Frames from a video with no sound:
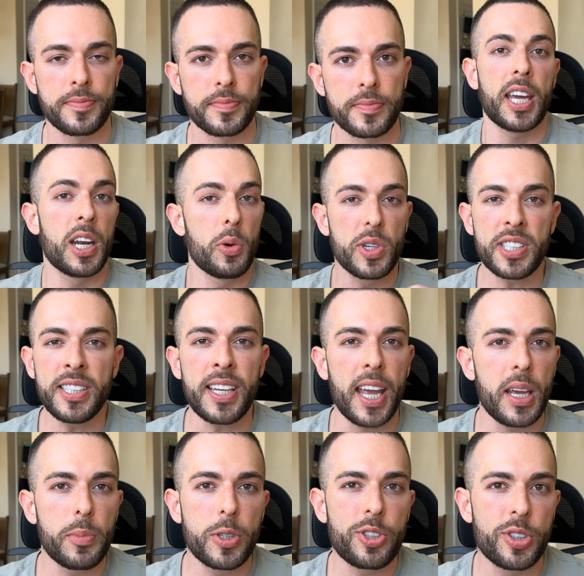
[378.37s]
And I wasn't
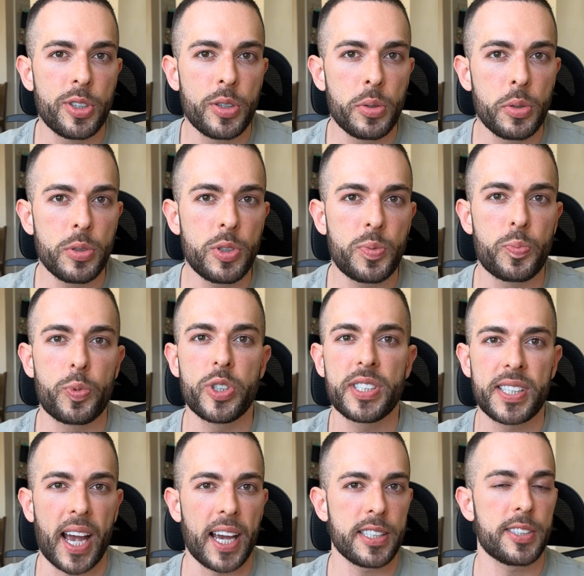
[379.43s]
able to use
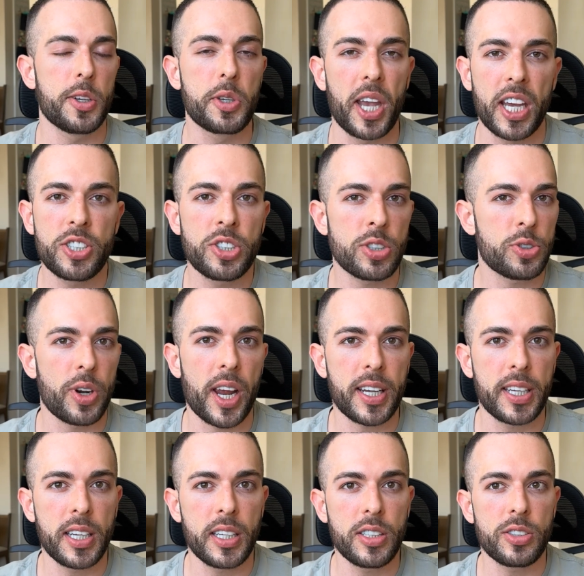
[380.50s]
precise location
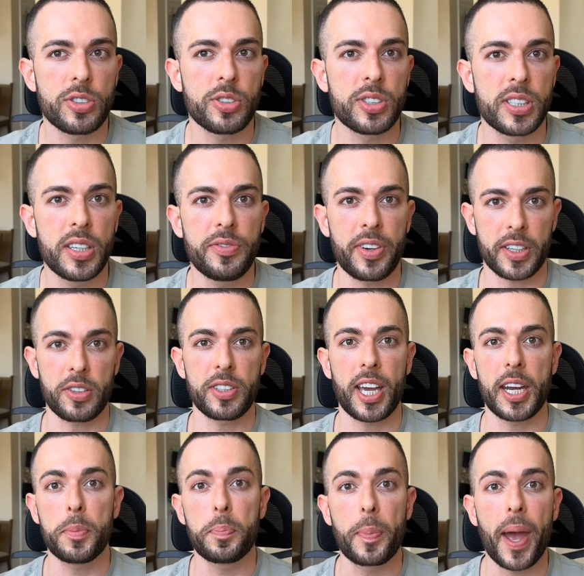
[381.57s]
tracking to see if I could
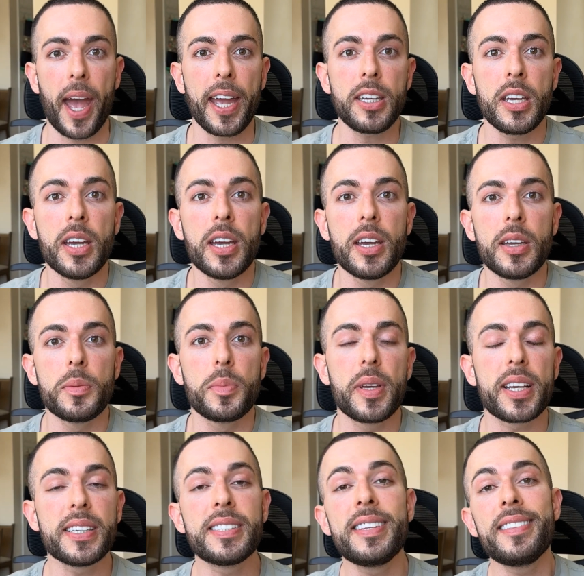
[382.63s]
get it back,
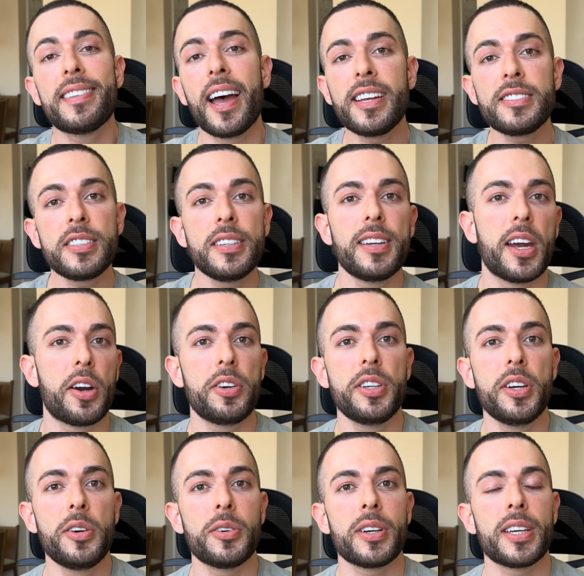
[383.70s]
because in that
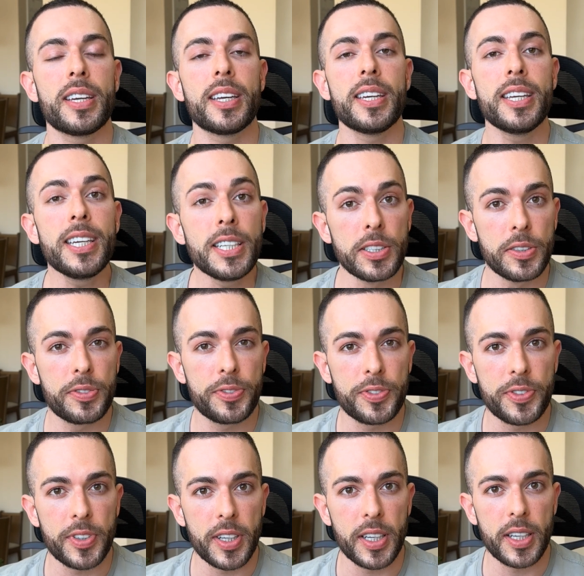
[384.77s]
scenario, if
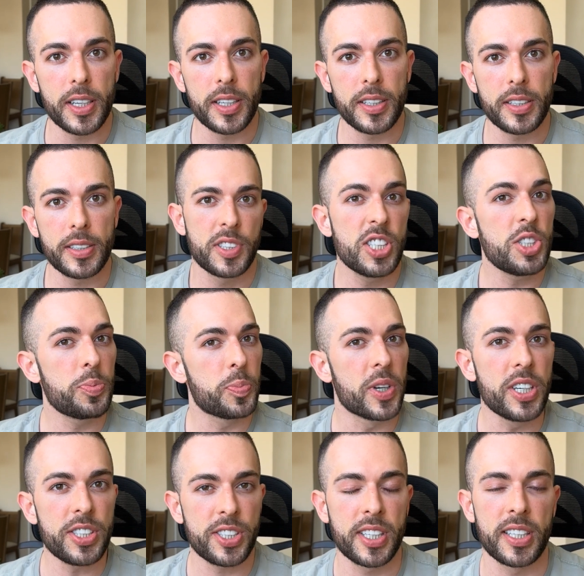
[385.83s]
this
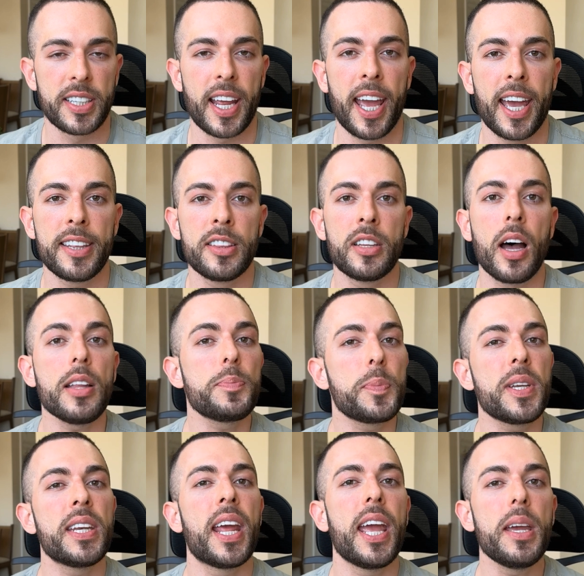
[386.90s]
person had not
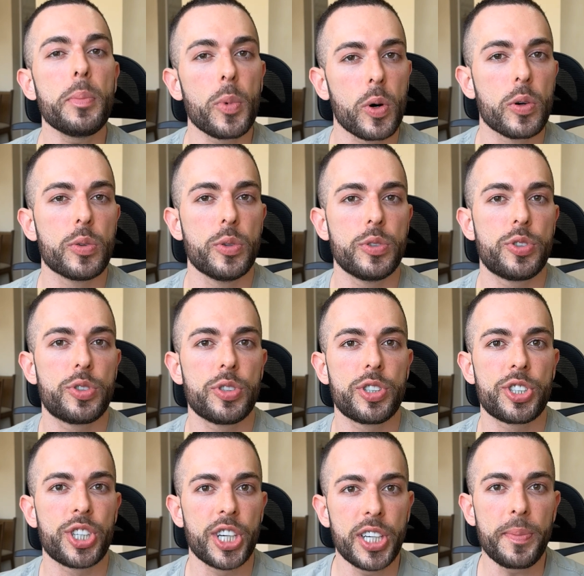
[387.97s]
been able to
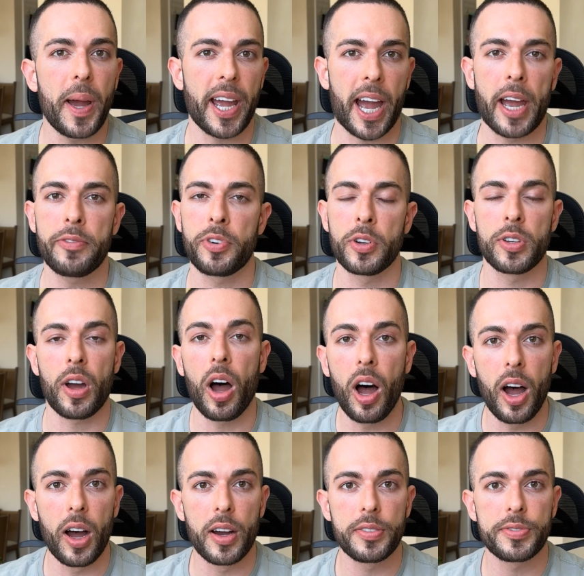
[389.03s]
turn my iPhone
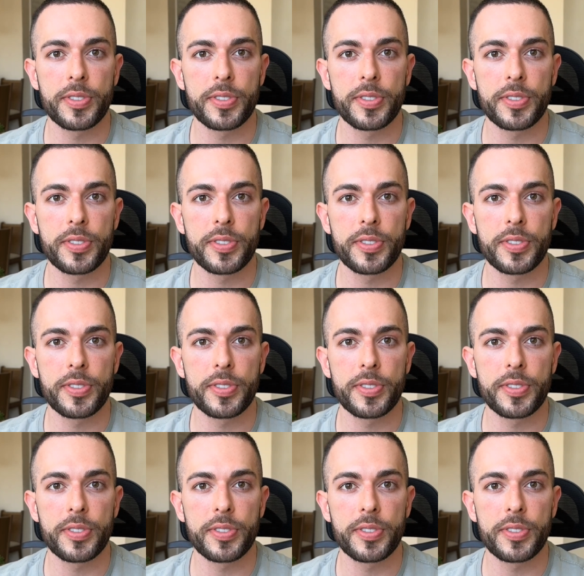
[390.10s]
off,